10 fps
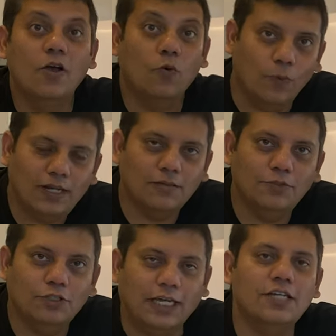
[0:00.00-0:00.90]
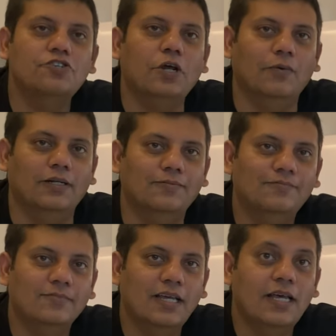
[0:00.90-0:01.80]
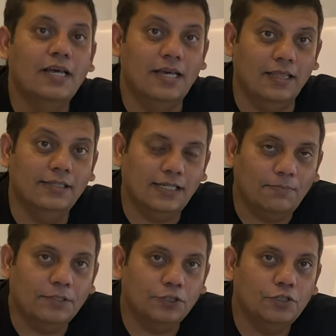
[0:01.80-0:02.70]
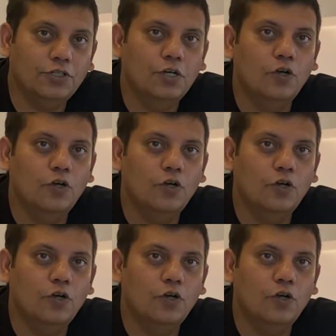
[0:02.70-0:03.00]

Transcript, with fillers: Welcome to Tech and Travel. In this episode,